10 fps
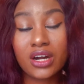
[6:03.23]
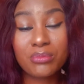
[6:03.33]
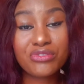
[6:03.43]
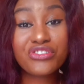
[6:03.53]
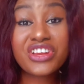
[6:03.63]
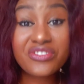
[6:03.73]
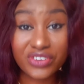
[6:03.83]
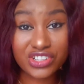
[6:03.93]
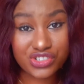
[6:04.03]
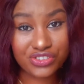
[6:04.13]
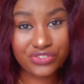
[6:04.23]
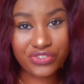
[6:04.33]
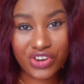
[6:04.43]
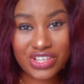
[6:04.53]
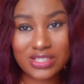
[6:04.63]
free version
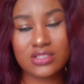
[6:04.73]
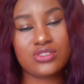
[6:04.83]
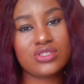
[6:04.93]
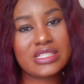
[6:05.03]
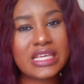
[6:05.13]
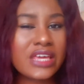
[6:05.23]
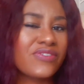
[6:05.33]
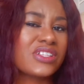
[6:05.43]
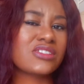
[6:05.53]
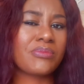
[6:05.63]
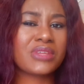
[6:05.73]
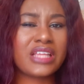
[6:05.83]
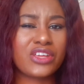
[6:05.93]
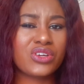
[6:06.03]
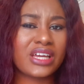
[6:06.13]
first to see if it's something
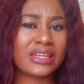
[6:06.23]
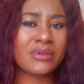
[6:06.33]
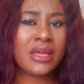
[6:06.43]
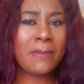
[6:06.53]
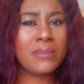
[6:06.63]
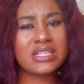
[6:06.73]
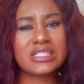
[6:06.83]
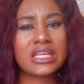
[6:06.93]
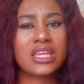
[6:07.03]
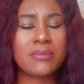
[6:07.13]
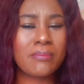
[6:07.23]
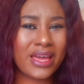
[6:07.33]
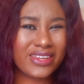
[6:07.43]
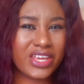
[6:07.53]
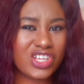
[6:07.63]
that you can basically
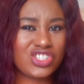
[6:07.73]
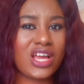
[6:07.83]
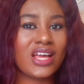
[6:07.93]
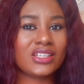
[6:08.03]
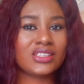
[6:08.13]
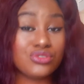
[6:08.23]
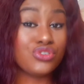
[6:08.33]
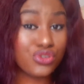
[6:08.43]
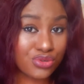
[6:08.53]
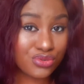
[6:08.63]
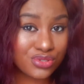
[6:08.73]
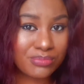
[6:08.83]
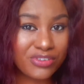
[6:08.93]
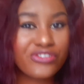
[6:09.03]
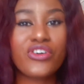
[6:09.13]
manage and use
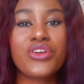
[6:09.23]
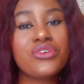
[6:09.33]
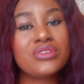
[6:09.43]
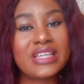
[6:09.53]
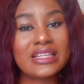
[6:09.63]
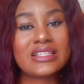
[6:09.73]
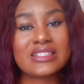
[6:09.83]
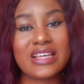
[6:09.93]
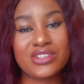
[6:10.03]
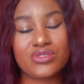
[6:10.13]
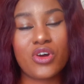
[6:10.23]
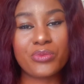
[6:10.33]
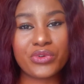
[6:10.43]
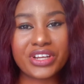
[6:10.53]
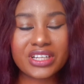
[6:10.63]
before you then decide to
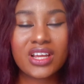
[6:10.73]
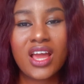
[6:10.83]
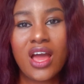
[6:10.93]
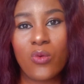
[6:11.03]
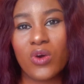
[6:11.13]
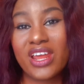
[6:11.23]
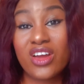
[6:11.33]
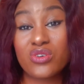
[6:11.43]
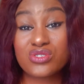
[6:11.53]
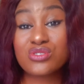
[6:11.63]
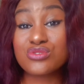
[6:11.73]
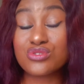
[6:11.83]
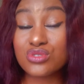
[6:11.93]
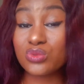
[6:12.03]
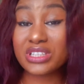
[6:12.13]
upgrade. What I also
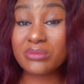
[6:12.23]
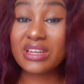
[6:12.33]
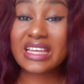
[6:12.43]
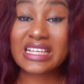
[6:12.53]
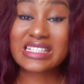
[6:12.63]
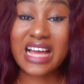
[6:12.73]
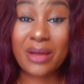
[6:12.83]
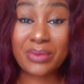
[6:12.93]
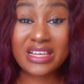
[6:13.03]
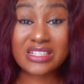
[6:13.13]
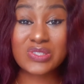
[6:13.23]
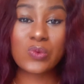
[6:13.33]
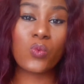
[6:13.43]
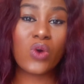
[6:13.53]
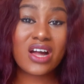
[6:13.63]
do with the Blinkis app is,
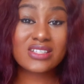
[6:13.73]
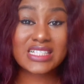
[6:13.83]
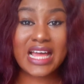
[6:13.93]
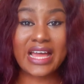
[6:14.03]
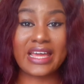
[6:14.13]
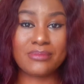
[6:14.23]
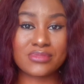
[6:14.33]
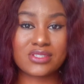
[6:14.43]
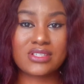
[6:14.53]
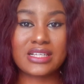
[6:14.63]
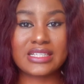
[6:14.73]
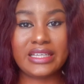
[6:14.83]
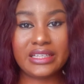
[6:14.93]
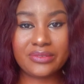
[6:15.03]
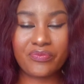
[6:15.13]
whilst I am studying,
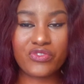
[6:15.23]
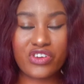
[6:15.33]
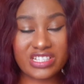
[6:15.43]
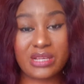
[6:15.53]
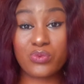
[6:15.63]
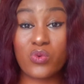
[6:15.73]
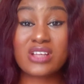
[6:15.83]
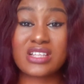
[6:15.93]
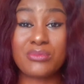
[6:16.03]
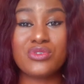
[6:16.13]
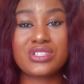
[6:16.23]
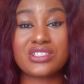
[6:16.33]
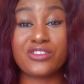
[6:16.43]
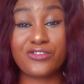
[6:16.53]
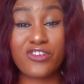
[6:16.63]
for example, whilst I'm
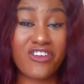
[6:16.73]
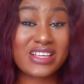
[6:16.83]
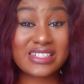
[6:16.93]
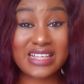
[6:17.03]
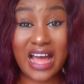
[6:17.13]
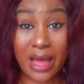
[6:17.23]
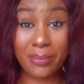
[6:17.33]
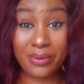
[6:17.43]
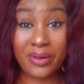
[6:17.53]
using the Forest app,